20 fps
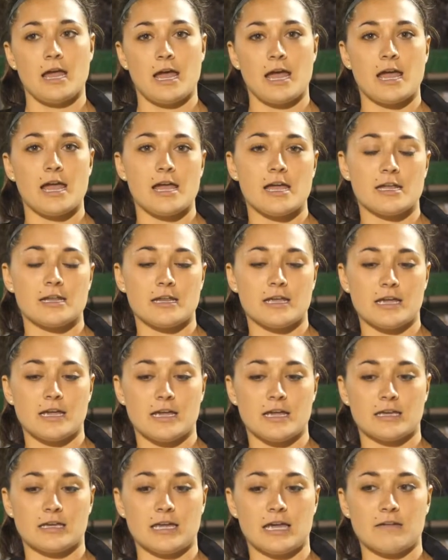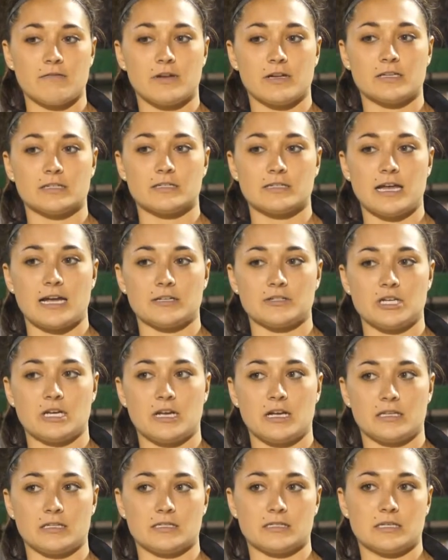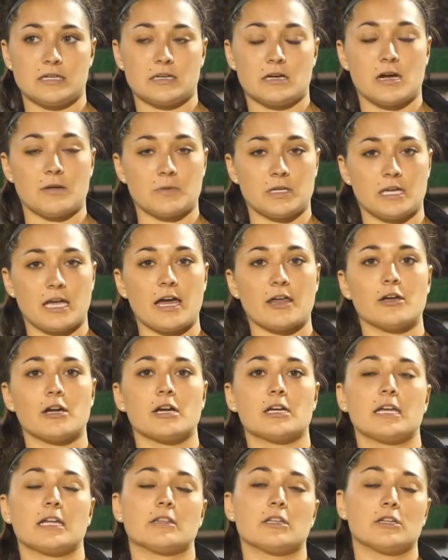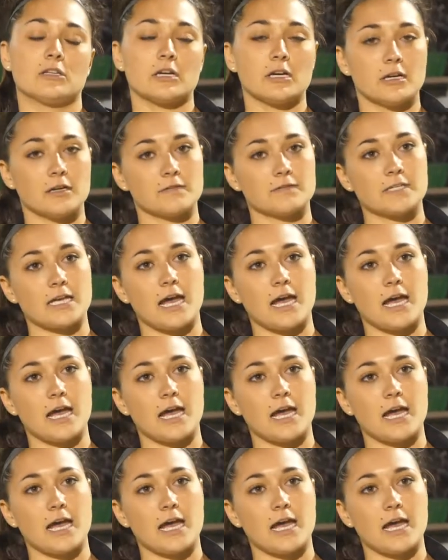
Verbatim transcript: and it gave us that chance to come together, get the nerves